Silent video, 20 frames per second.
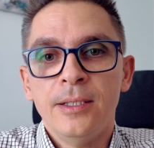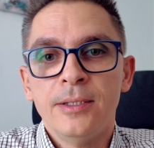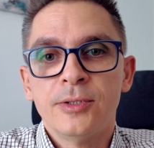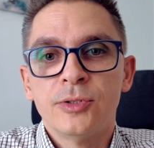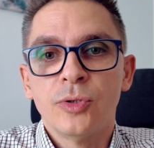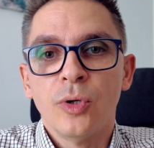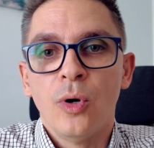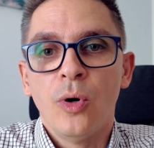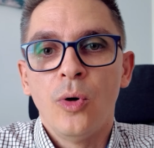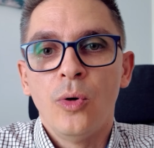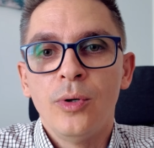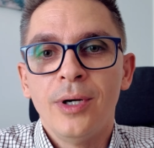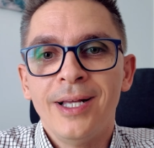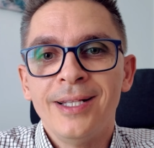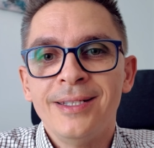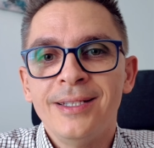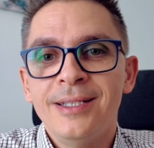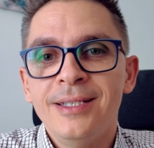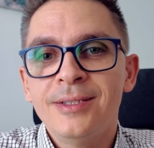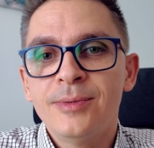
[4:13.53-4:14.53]
So,
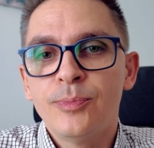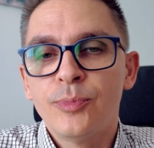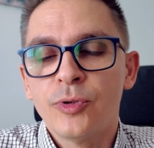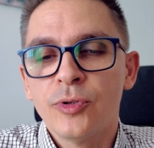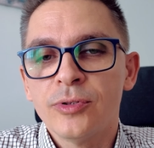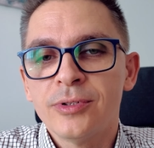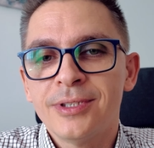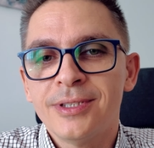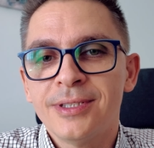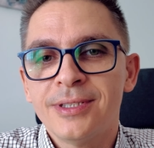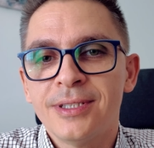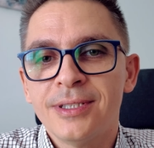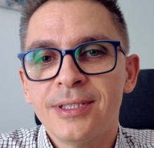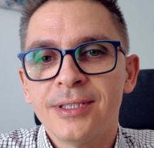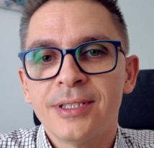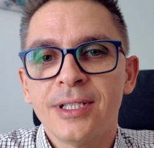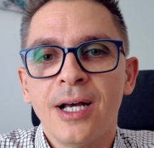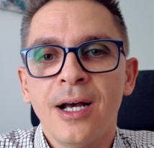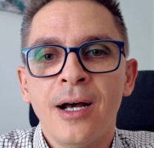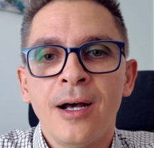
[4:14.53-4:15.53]
and these
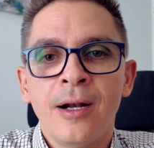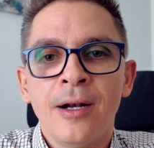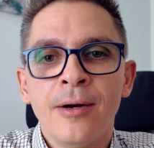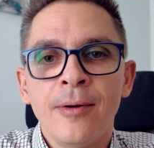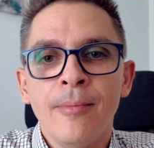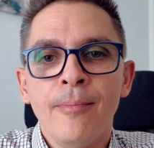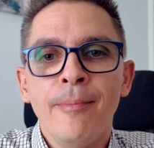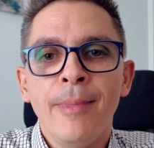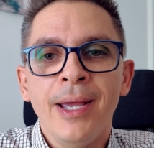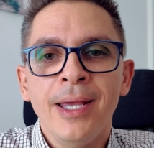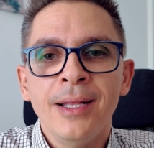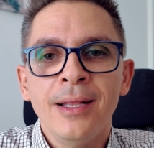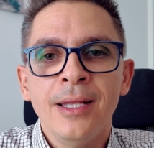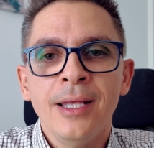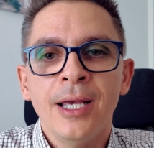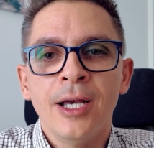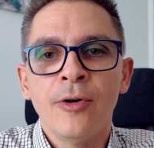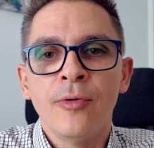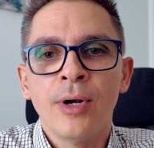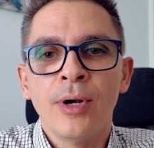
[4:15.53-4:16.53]
processes are mainly